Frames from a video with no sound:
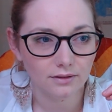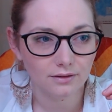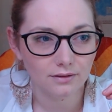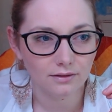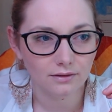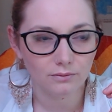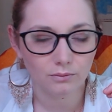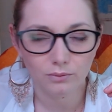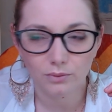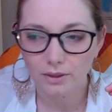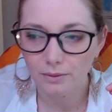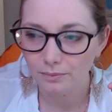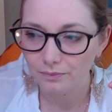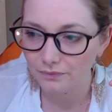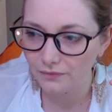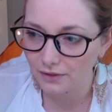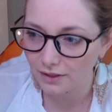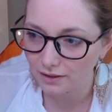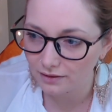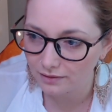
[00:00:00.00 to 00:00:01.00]
Well,
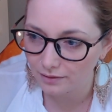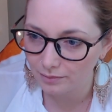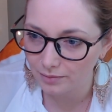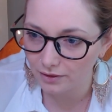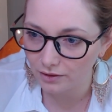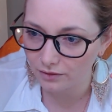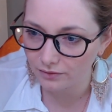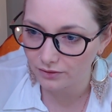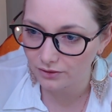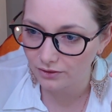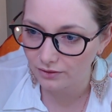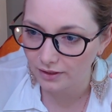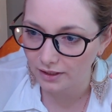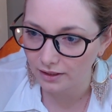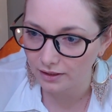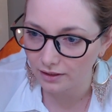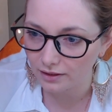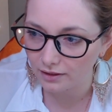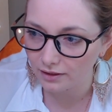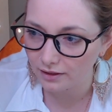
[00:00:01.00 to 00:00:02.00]
that's a bit off screen.
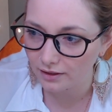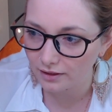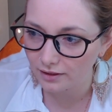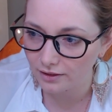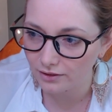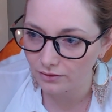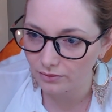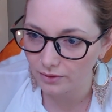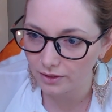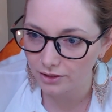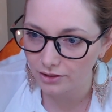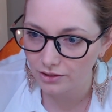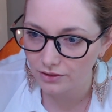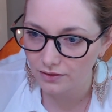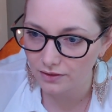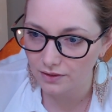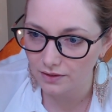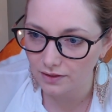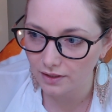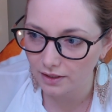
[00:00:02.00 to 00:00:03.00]
I think I need to readjust
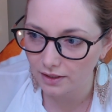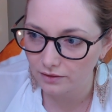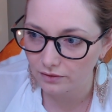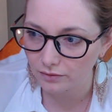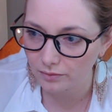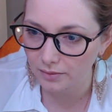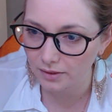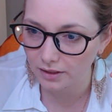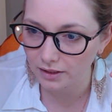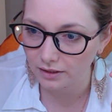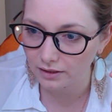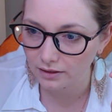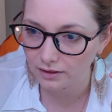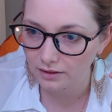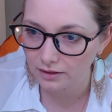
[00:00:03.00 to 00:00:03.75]
the size of my